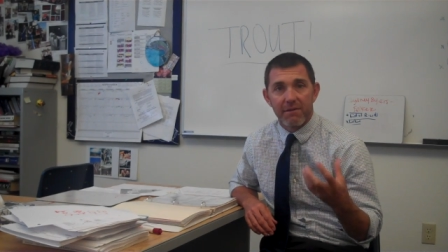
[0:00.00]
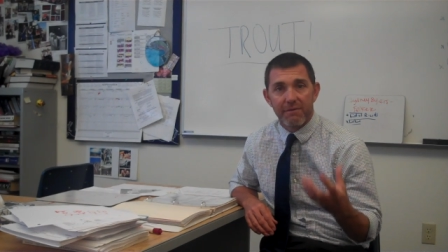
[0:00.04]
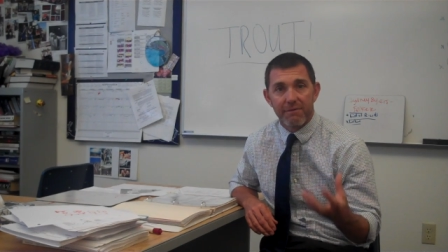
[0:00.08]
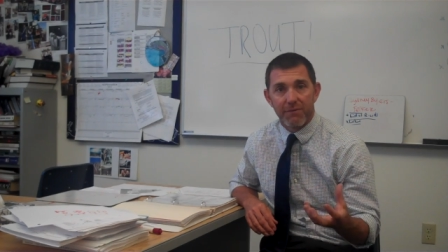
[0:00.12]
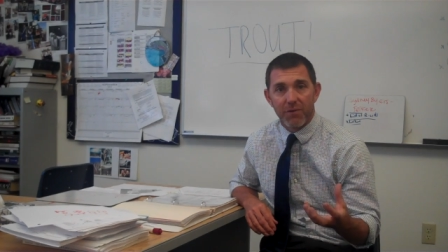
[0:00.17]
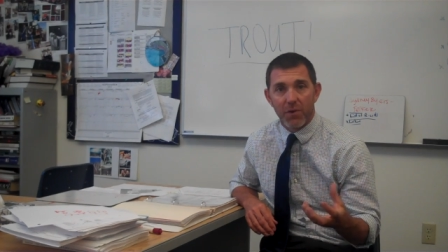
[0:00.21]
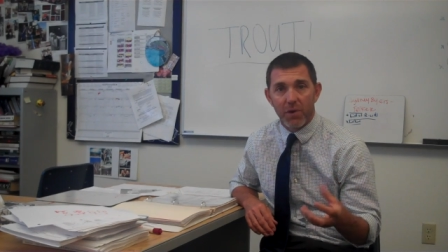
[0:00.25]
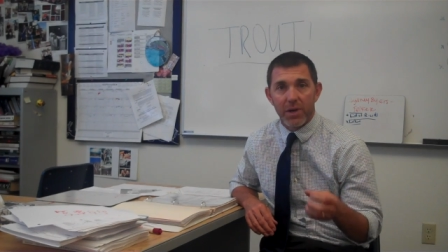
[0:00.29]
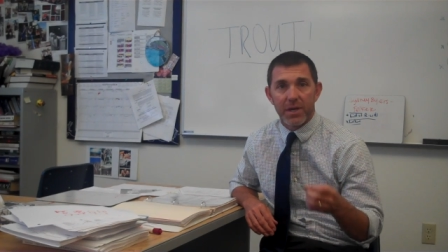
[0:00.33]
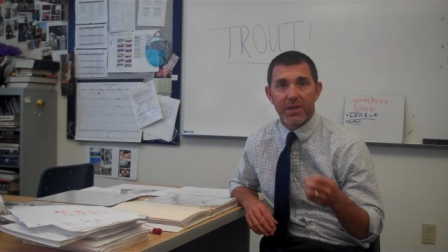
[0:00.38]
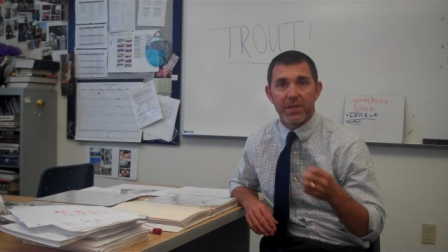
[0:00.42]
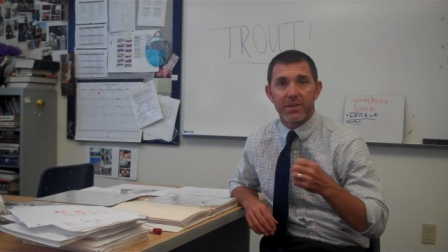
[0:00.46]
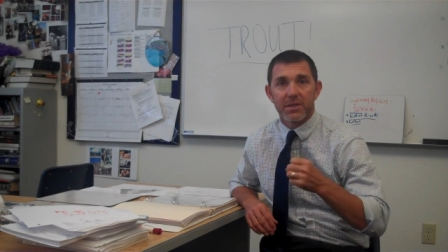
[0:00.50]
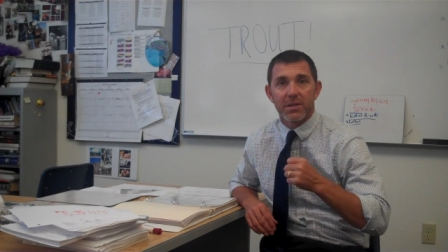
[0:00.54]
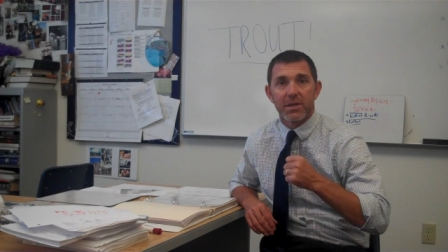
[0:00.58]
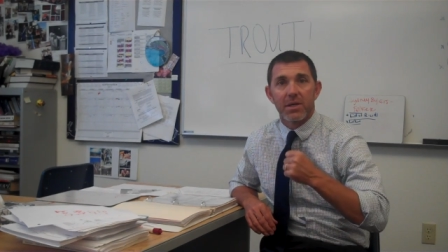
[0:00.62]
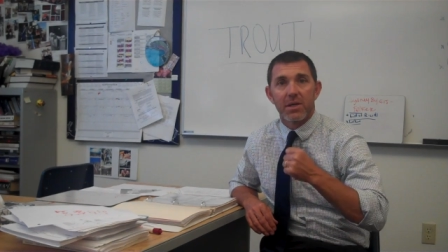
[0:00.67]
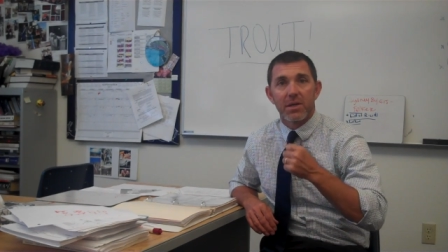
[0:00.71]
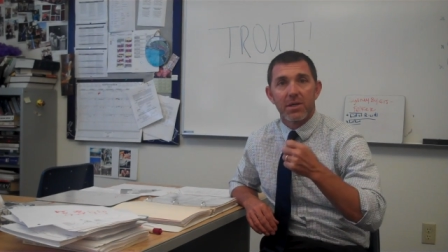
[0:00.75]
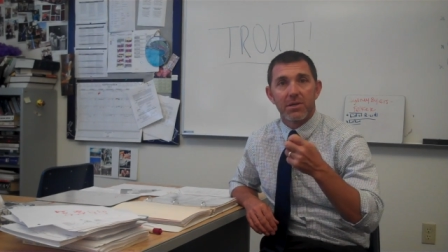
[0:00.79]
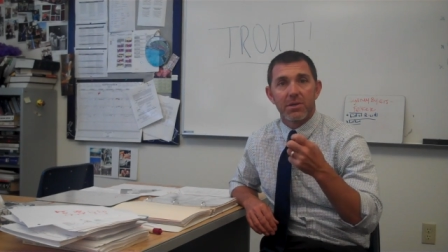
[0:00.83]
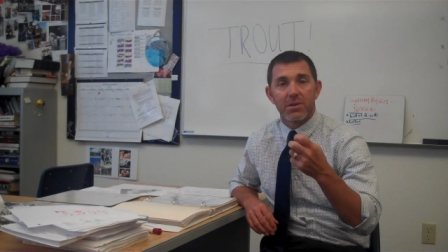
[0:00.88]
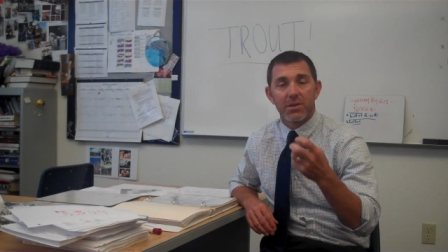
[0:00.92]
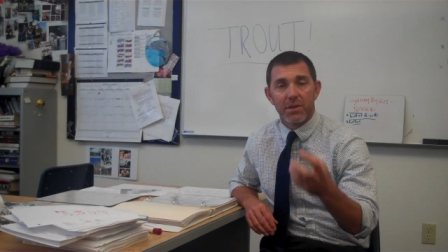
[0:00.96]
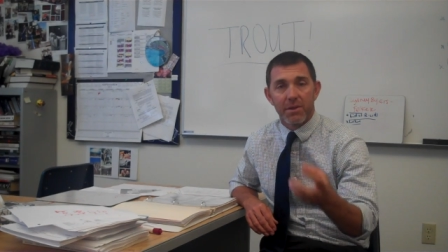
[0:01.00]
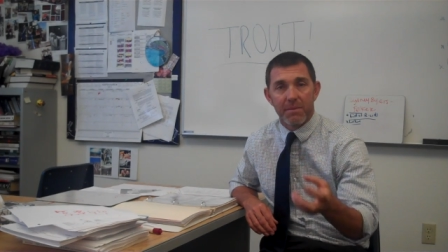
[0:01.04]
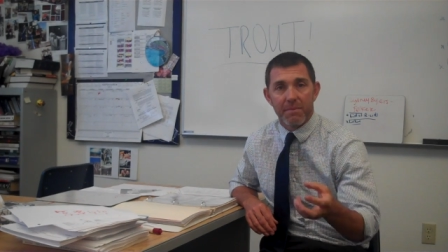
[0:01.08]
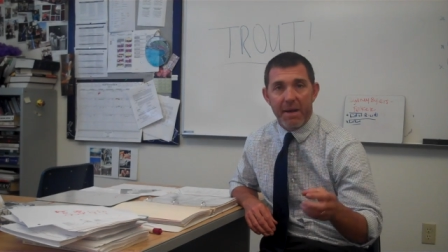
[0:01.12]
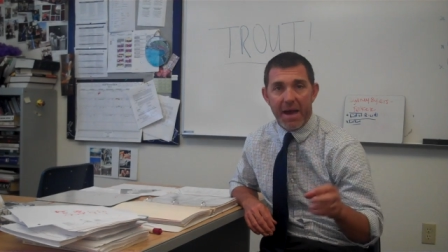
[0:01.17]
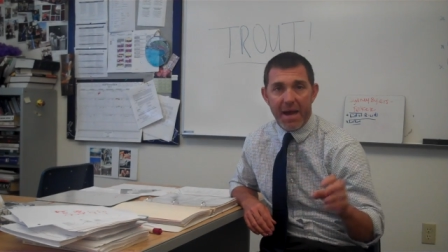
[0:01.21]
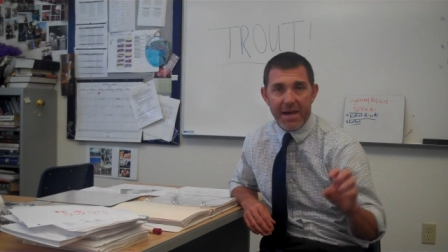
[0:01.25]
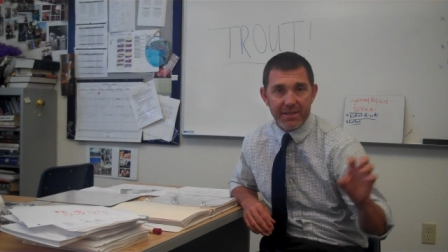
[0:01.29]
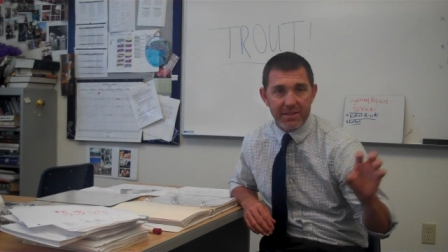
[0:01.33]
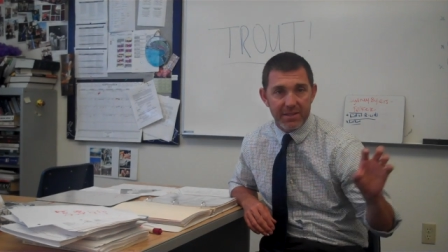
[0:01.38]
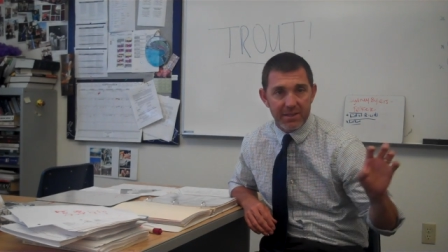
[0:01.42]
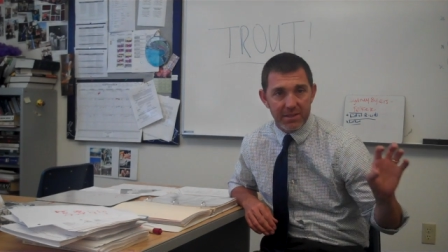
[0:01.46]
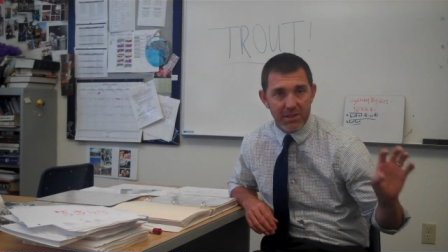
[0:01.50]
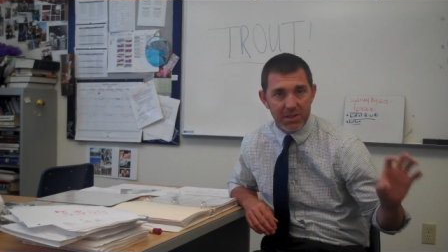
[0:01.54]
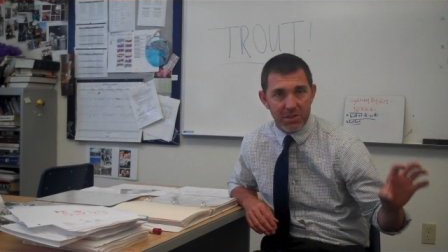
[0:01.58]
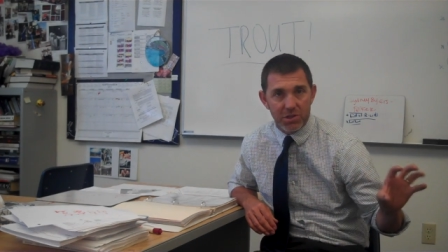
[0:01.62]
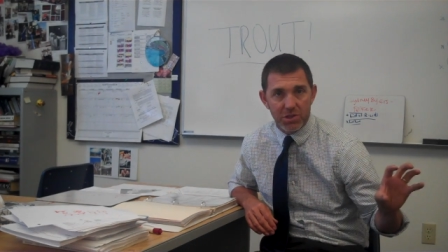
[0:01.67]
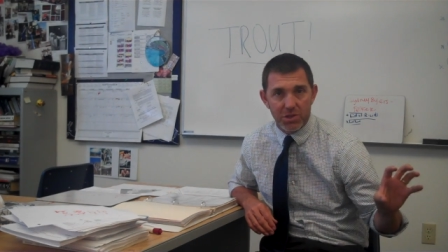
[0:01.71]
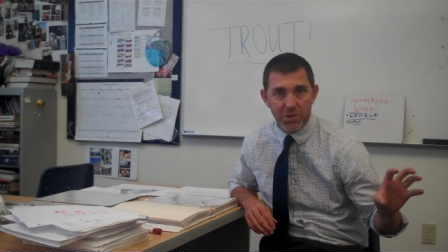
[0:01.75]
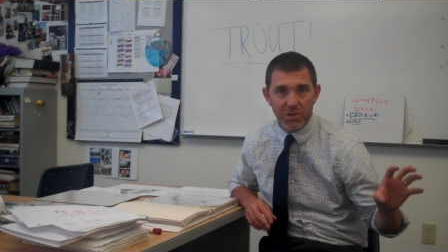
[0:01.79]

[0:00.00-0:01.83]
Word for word: voice to the masses in